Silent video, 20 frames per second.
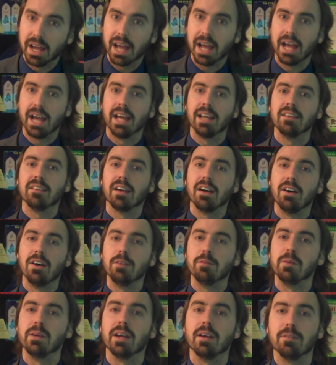and
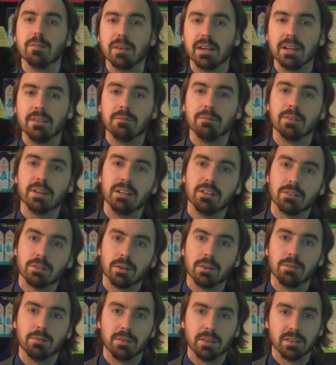IVF, in
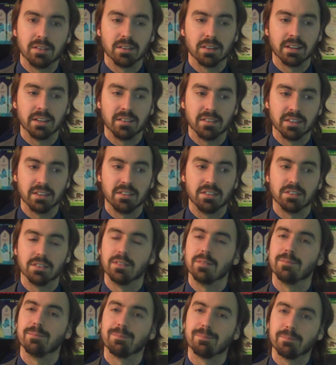vitro fertilisation.
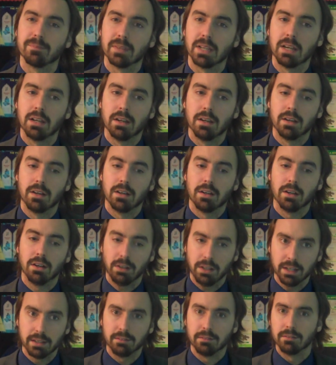
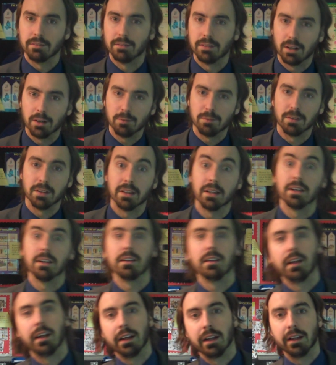Okay, hopefully
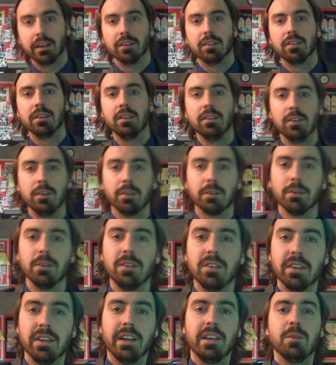that sees you through
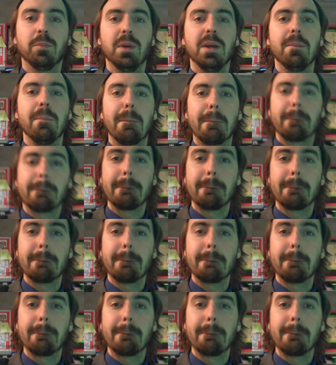to the next bit.